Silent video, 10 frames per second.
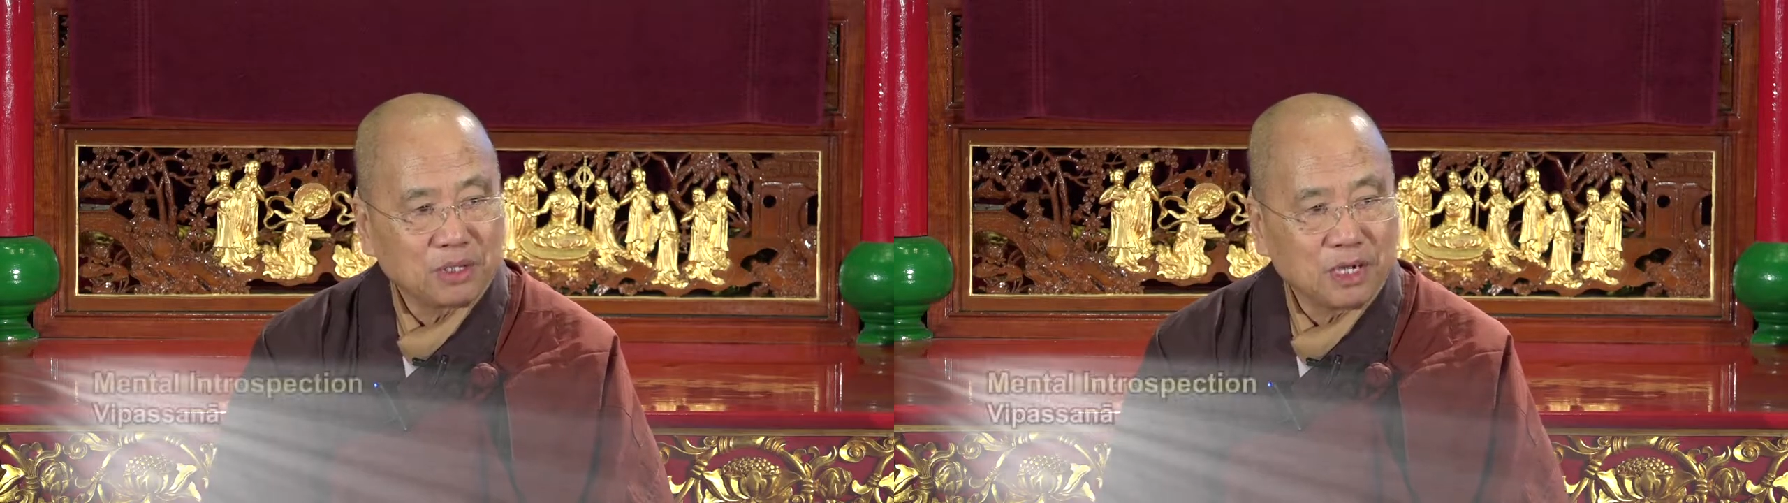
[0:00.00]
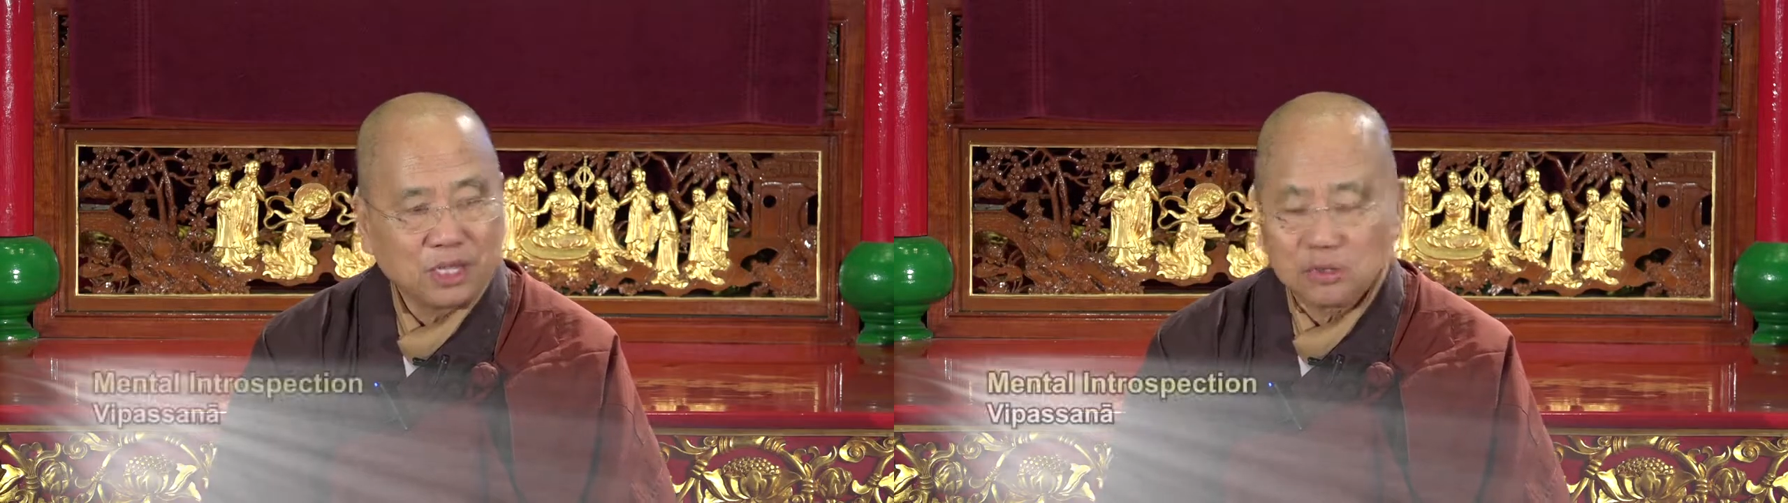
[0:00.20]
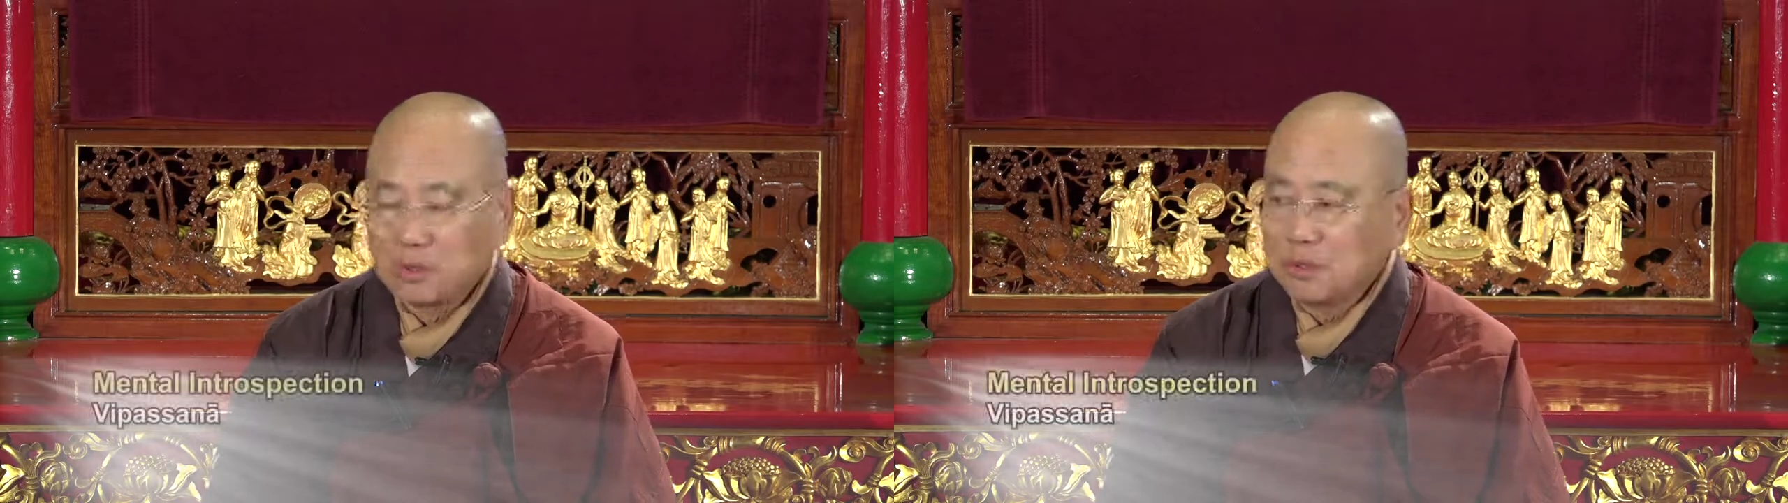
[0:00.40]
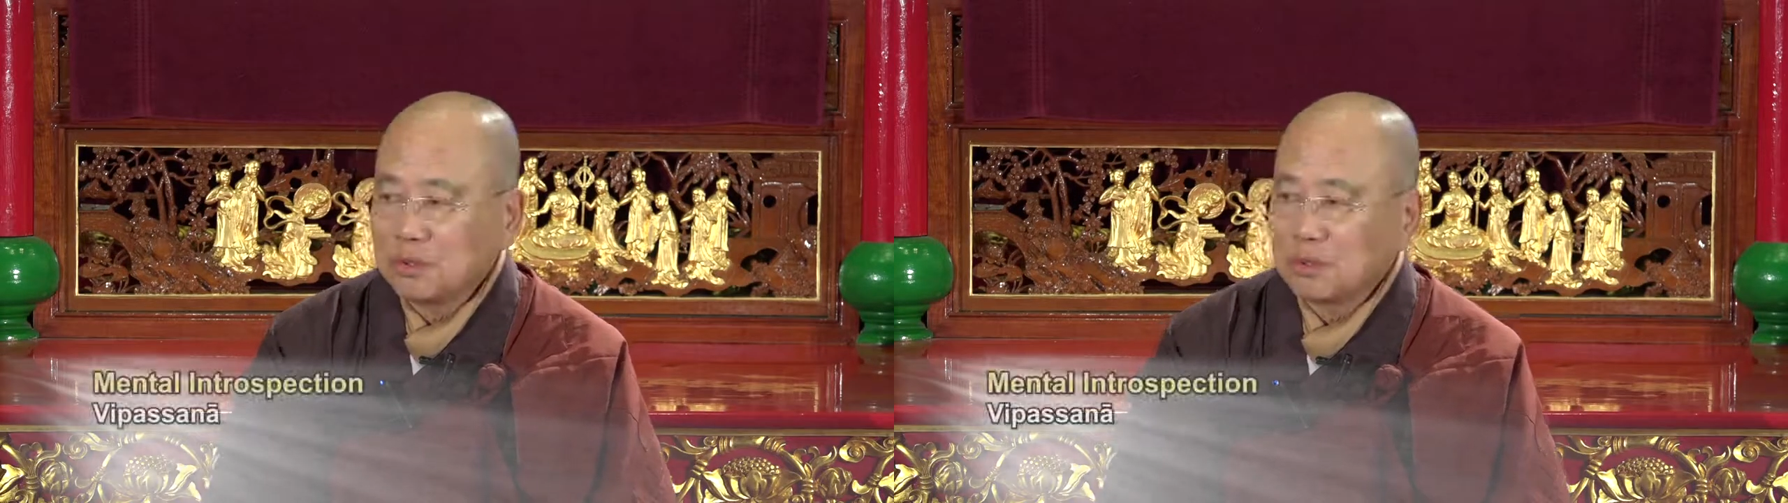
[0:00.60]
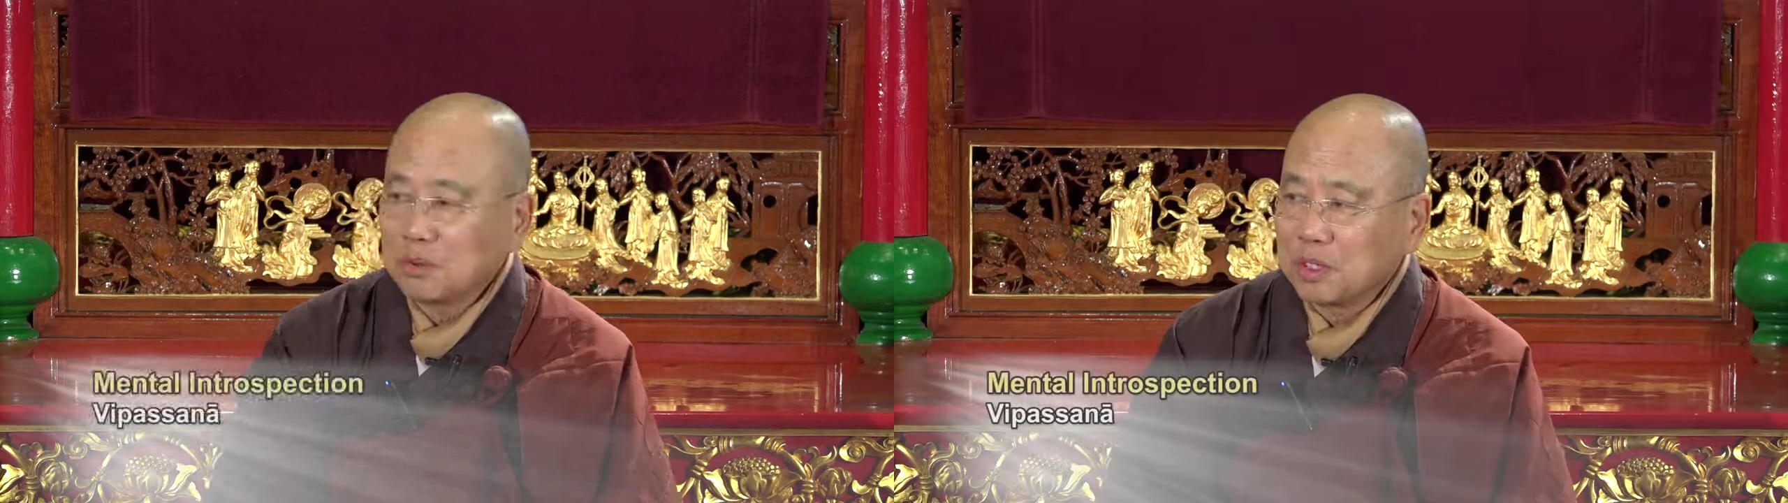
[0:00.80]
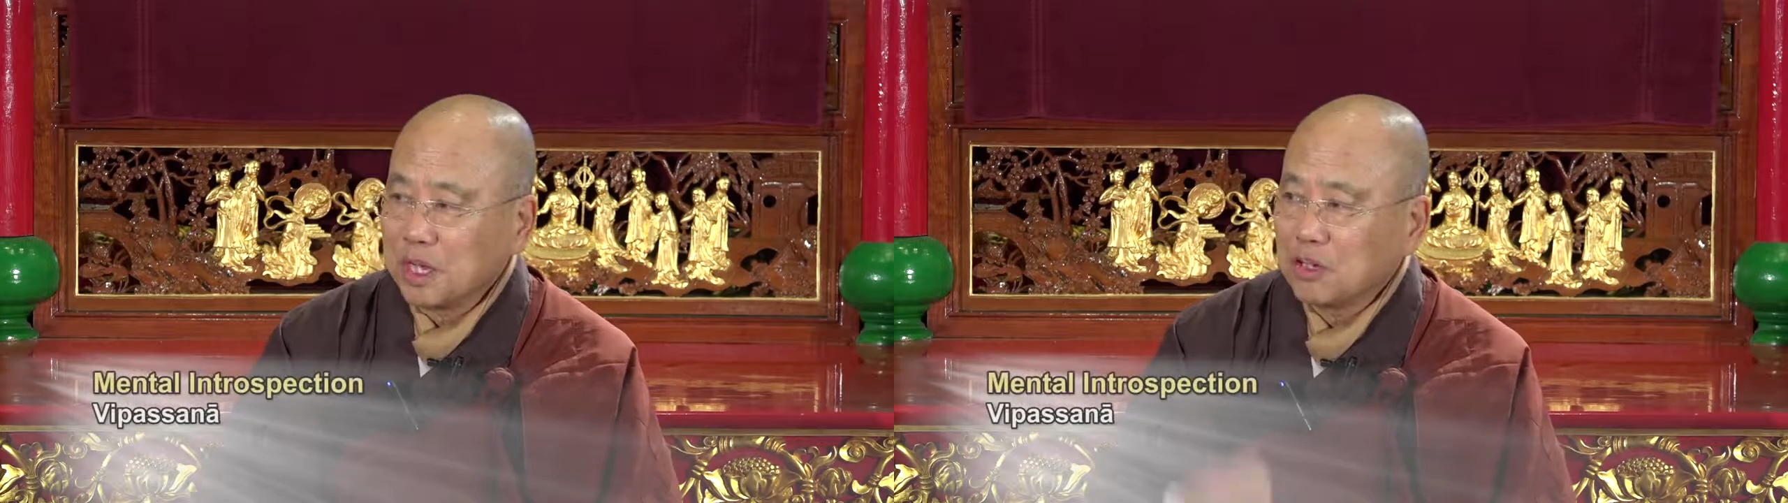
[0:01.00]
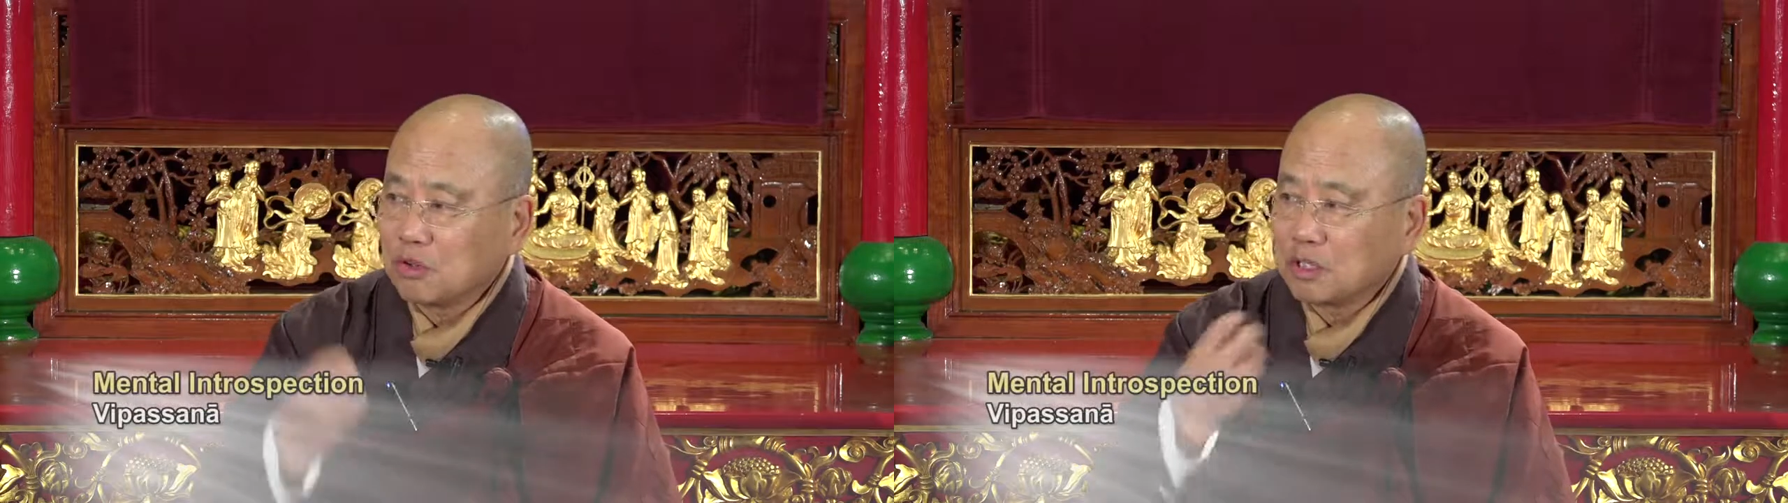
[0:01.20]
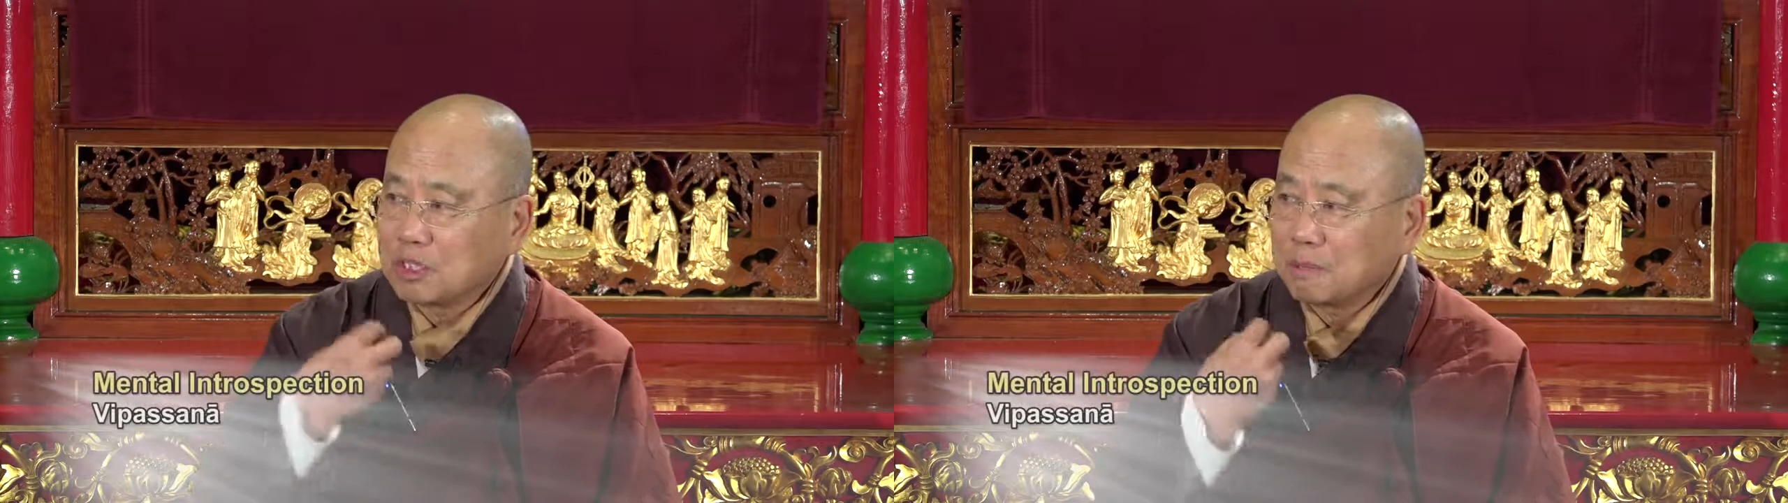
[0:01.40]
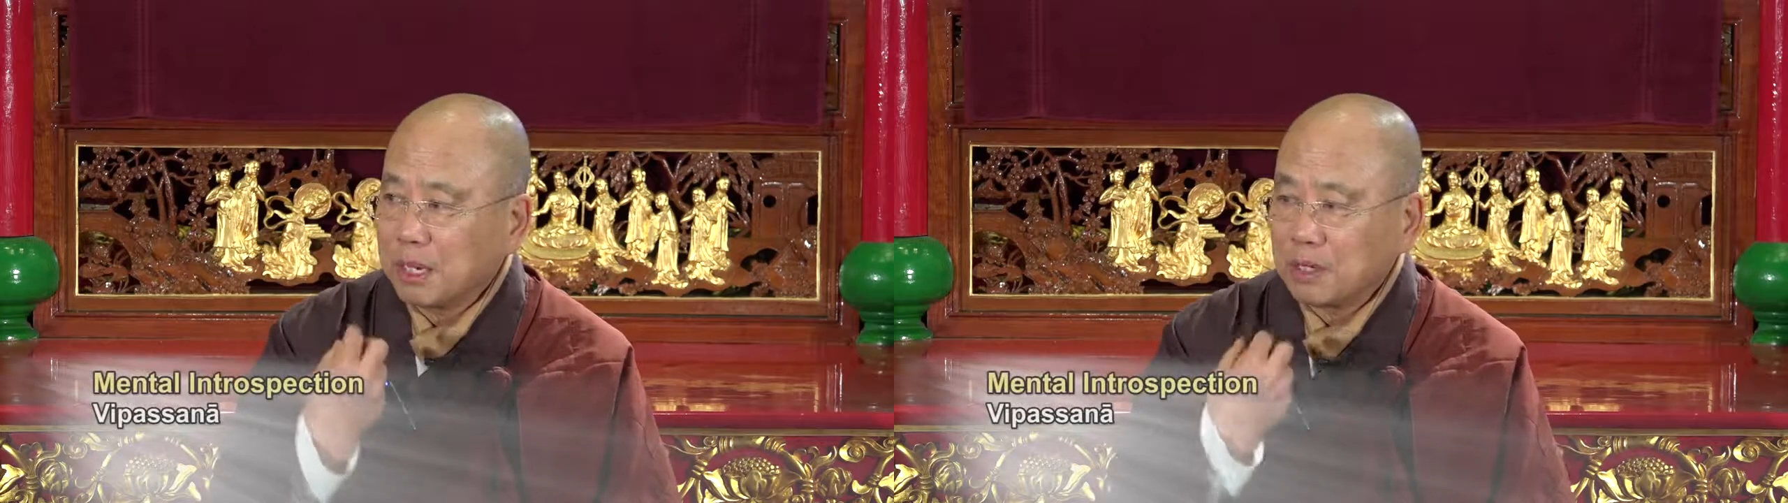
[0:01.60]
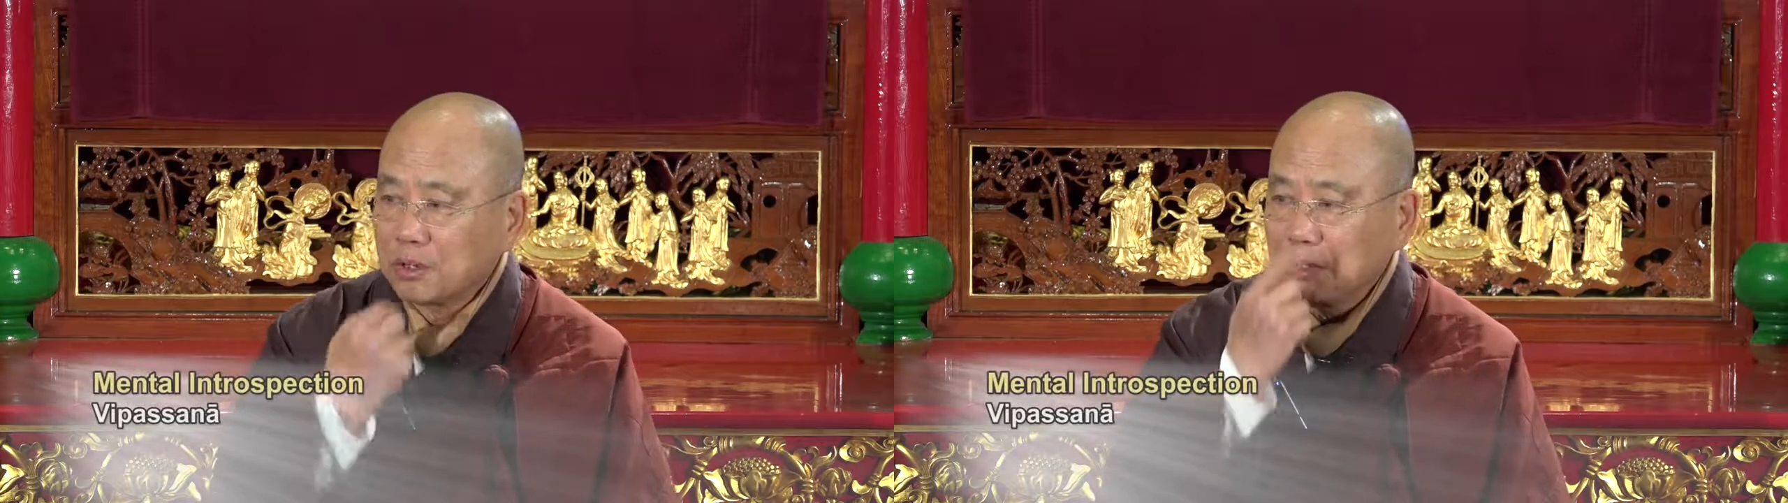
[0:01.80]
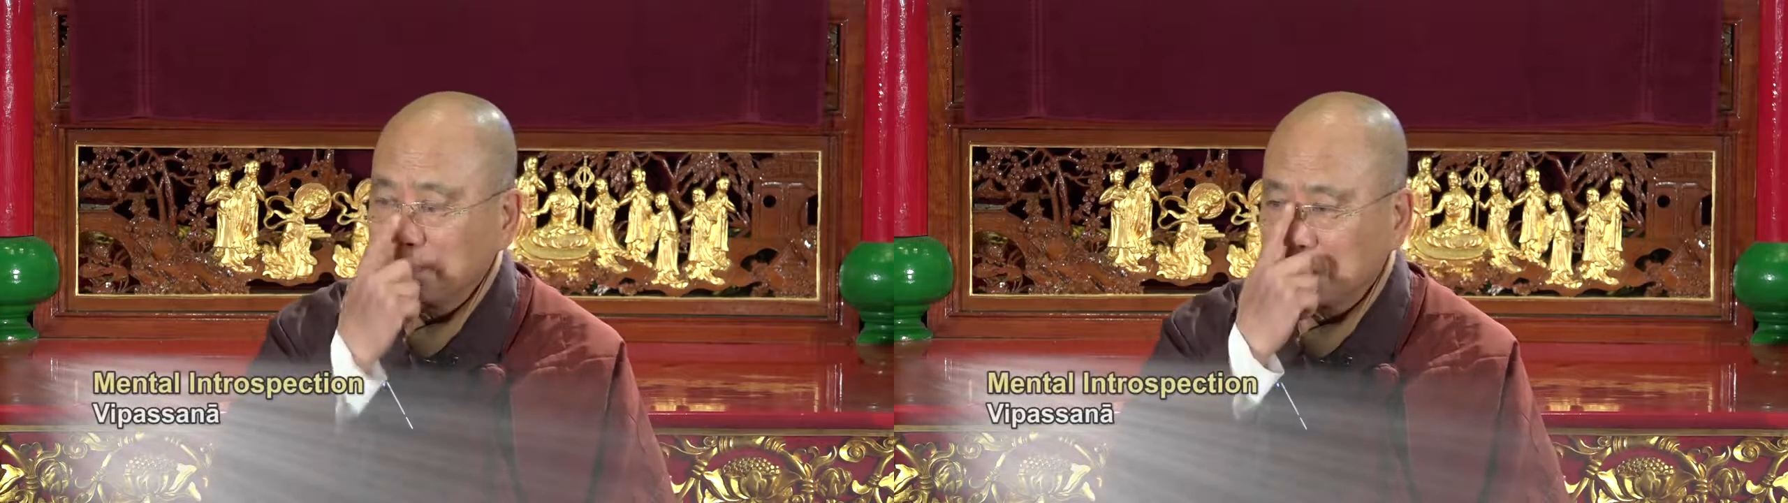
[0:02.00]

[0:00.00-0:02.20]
They like to use the word introspection,